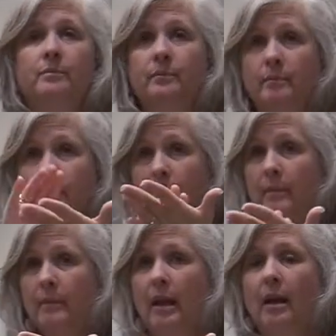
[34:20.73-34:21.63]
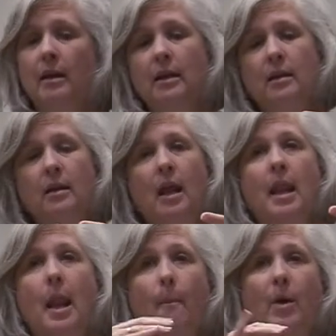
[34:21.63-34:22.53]
I'll give you a pen. You need a pen?
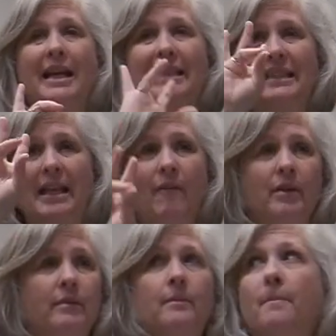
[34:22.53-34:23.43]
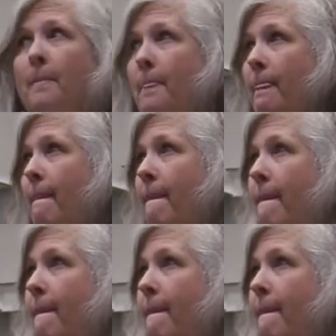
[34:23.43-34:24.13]
You got a pen. All right, write it down.